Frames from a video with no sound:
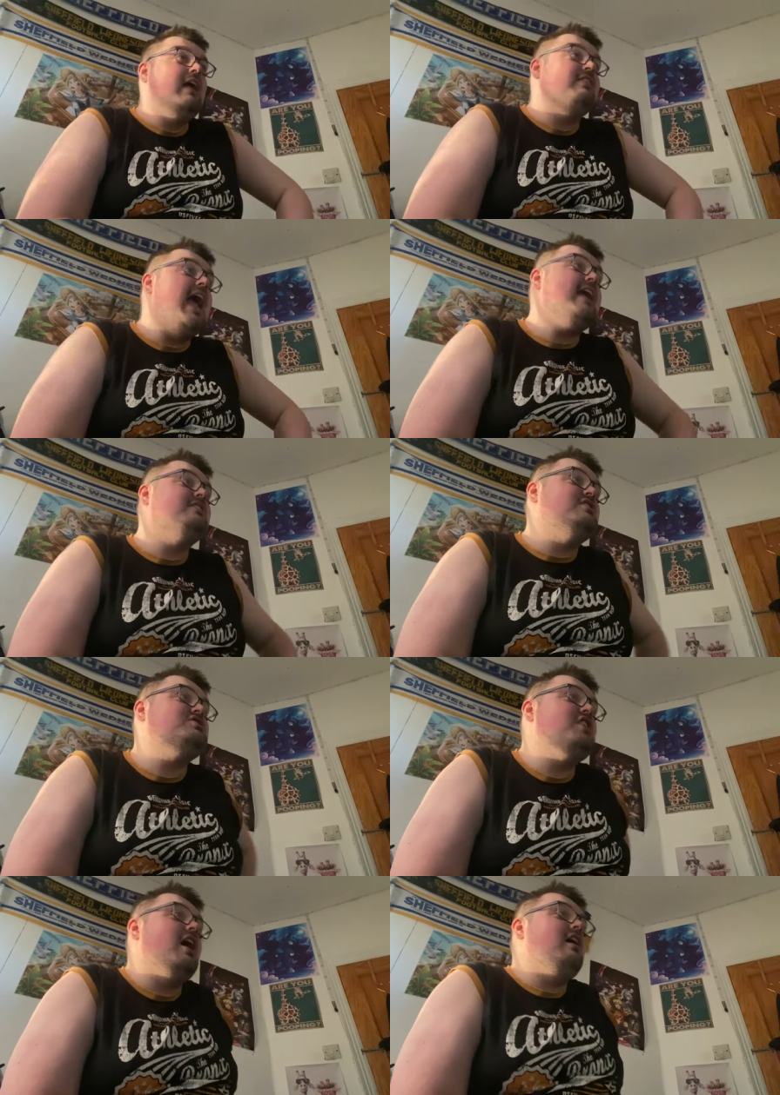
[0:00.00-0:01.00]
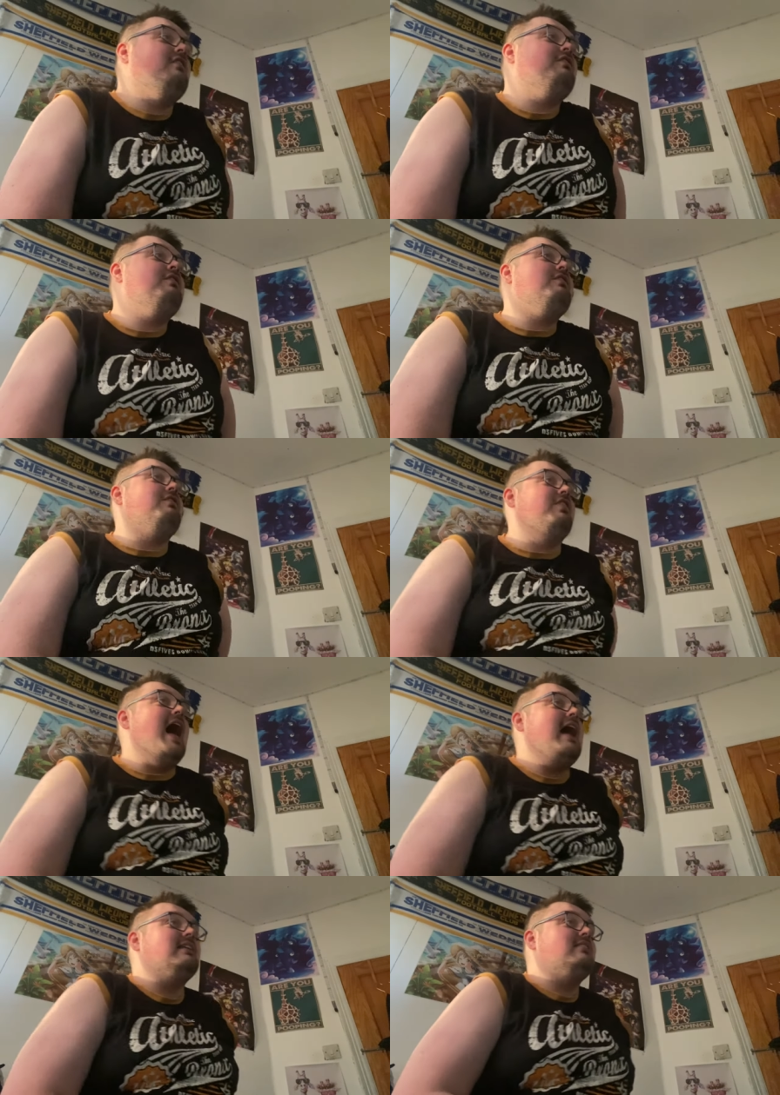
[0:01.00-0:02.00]
They deserve
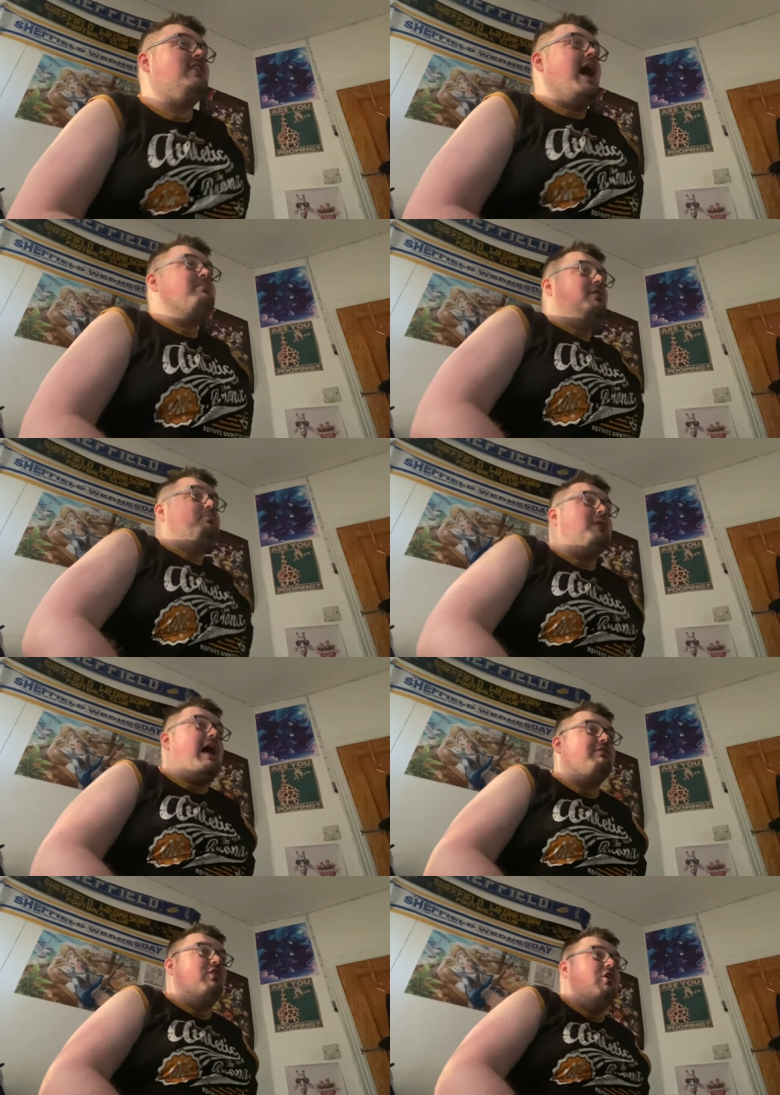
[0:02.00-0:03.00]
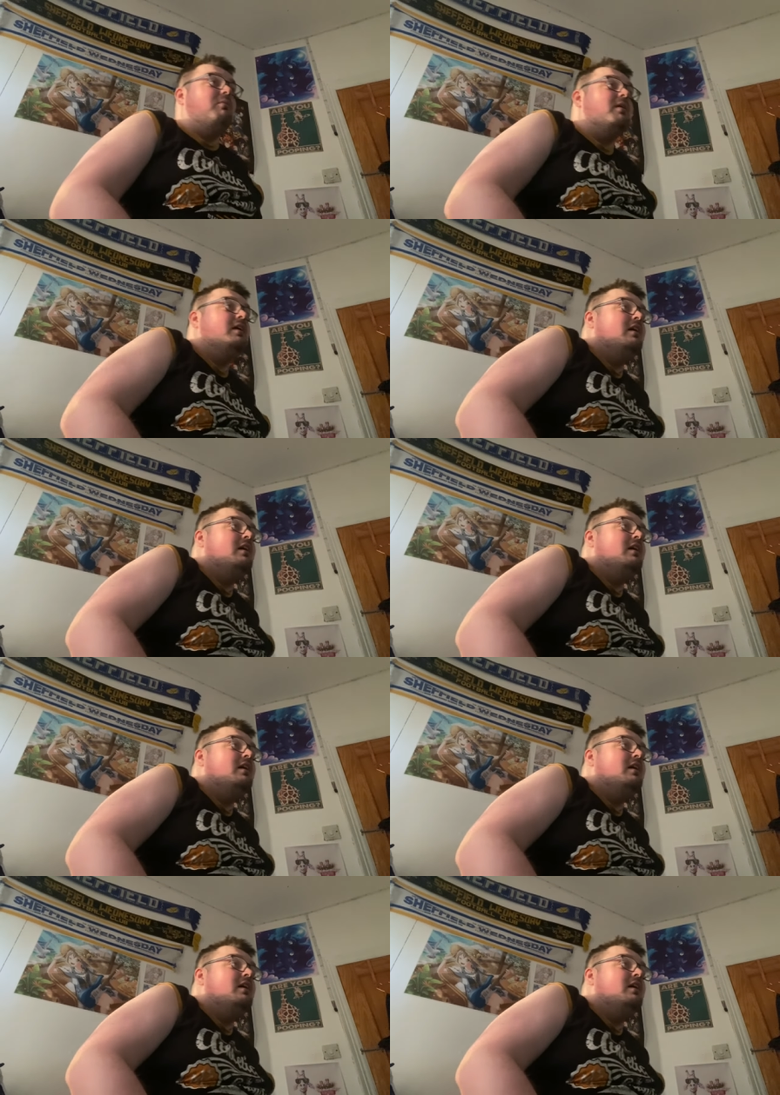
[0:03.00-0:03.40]
that type of platform